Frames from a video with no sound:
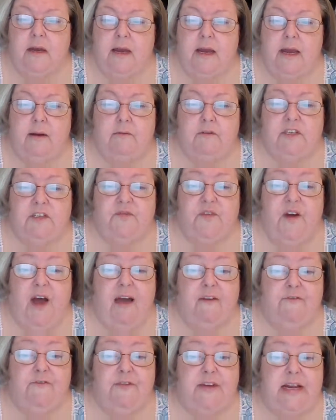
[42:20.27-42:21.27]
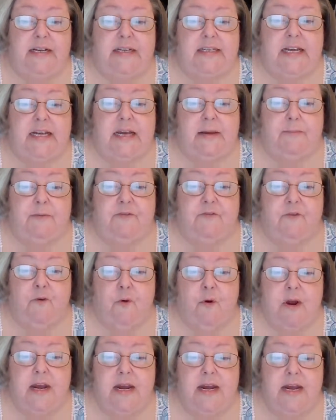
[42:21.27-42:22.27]
It was 5 feet deep
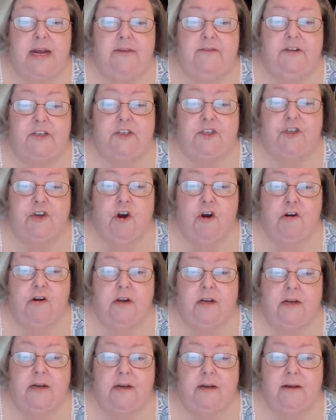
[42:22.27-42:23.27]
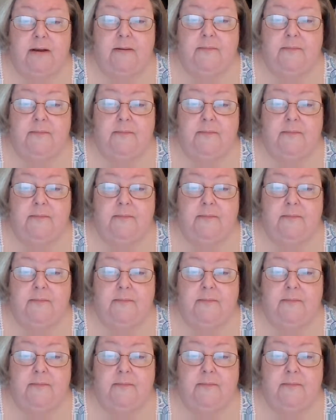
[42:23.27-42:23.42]
before he even started.